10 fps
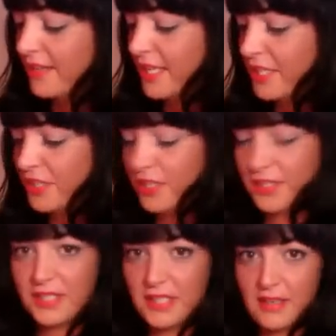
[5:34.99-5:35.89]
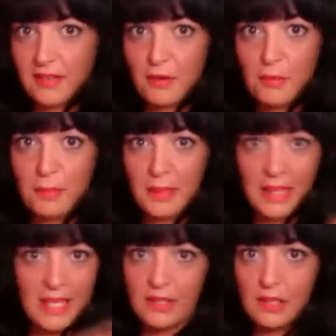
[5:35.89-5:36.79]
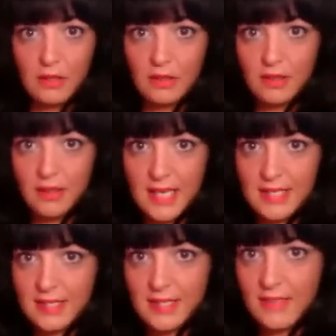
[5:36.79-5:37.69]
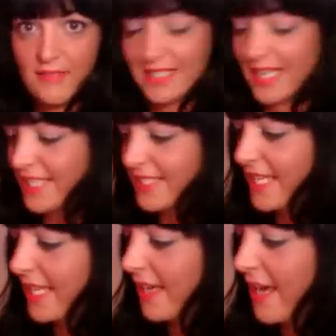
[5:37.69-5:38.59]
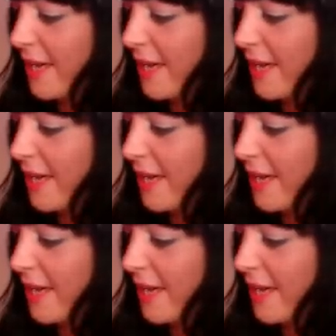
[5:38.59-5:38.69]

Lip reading: they just complete the look. They're fantastic.